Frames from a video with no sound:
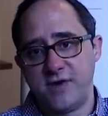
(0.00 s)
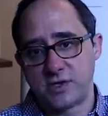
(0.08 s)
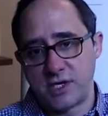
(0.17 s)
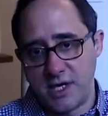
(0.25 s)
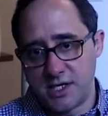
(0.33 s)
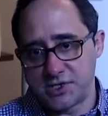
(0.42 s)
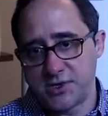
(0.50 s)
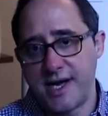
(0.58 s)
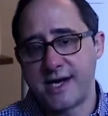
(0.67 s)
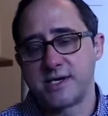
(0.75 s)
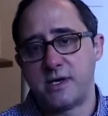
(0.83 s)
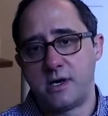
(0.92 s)
your
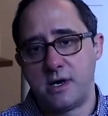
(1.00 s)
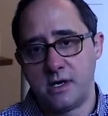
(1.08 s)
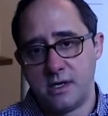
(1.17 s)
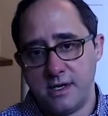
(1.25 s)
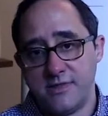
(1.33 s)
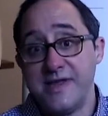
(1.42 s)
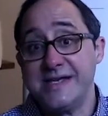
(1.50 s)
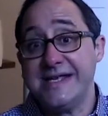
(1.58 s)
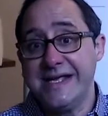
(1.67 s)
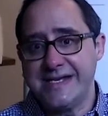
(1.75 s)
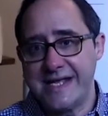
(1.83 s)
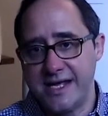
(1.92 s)
contract are. The
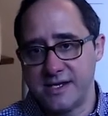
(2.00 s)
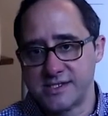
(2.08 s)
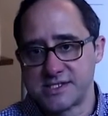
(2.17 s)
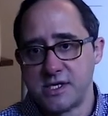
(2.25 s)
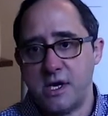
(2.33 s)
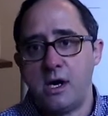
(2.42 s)
details